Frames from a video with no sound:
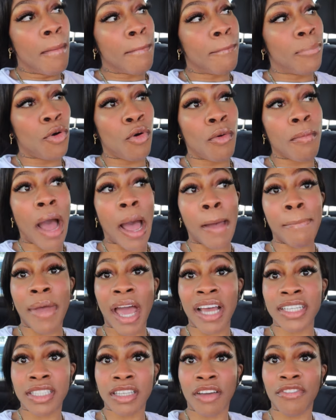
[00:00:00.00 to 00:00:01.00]
Boom, I
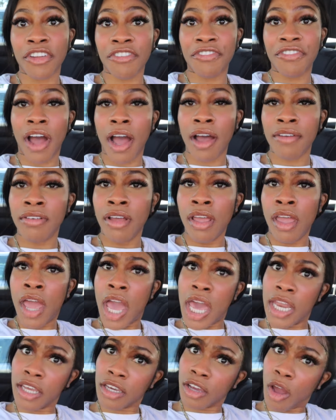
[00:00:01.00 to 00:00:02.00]
passed 75
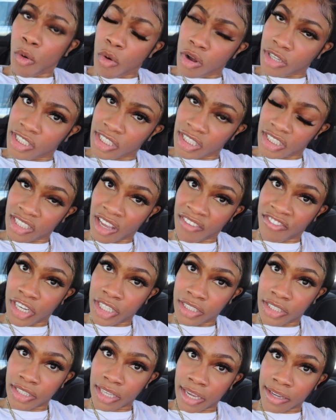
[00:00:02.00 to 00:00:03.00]
and it go on to
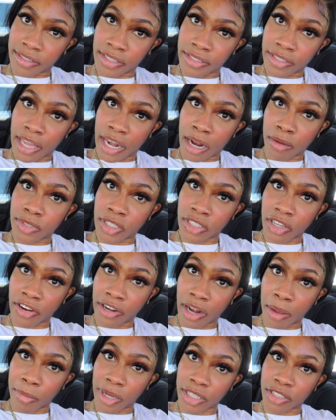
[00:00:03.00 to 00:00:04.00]
76. And I'm
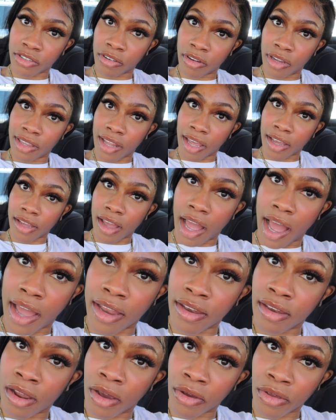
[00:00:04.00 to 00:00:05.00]
staring at my screen like,
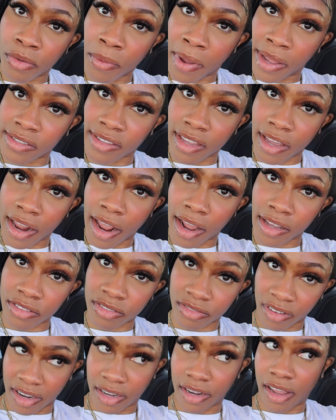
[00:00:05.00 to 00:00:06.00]
I know you ain't dead
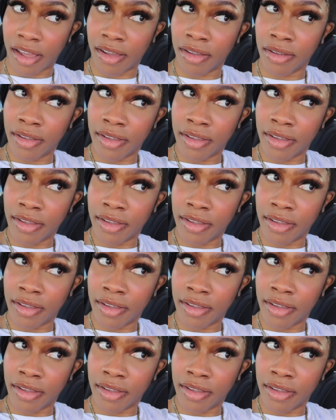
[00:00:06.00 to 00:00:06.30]
ass right now.